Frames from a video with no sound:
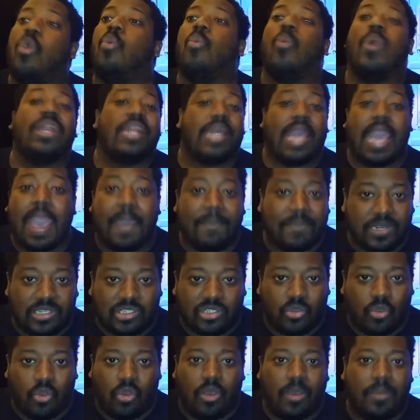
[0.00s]
what happened
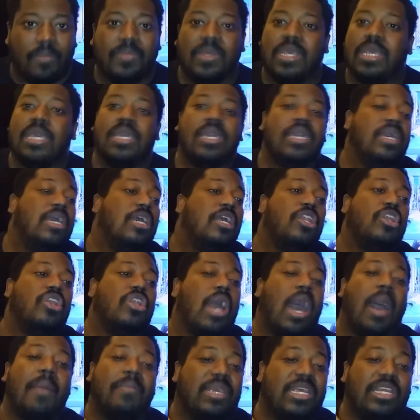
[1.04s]
to him.
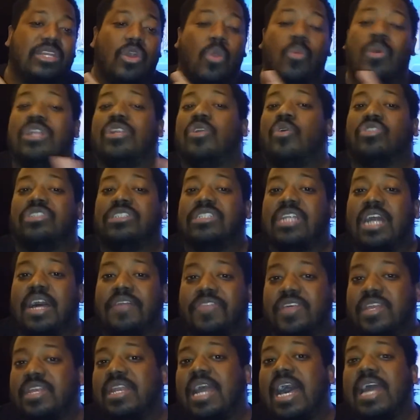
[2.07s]
I mean, no one knows nothing.